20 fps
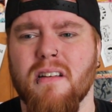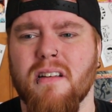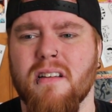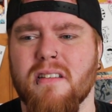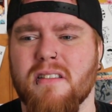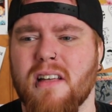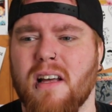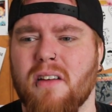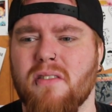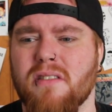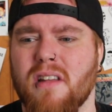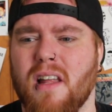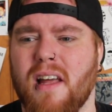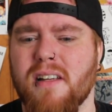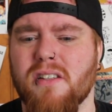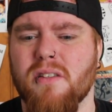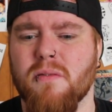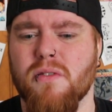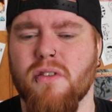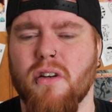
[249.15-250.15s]
Sounds like
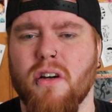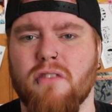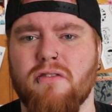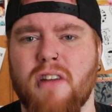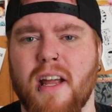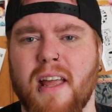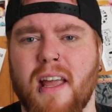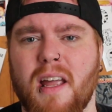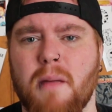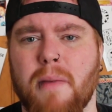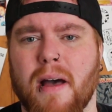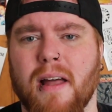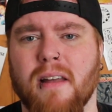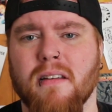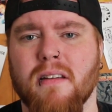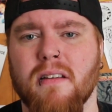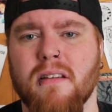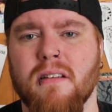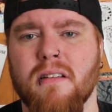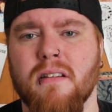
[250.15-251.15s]
some sort of reggae band.
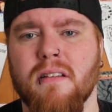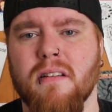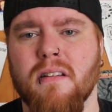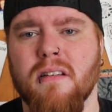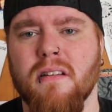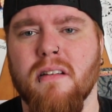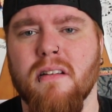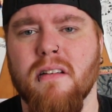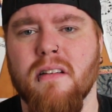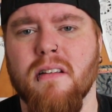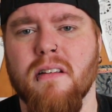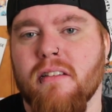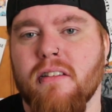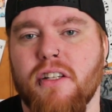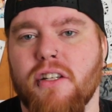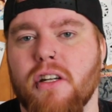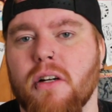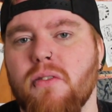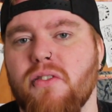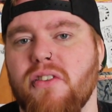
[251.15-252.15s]

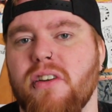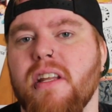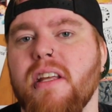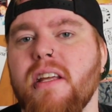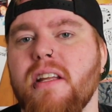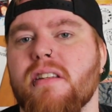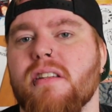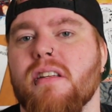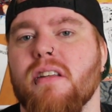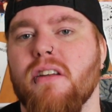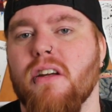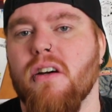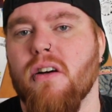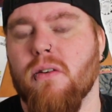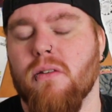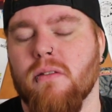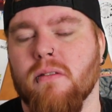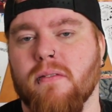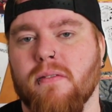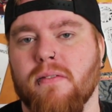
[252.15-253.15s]
You don't need to
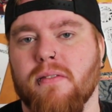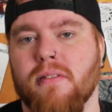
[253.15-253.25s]
know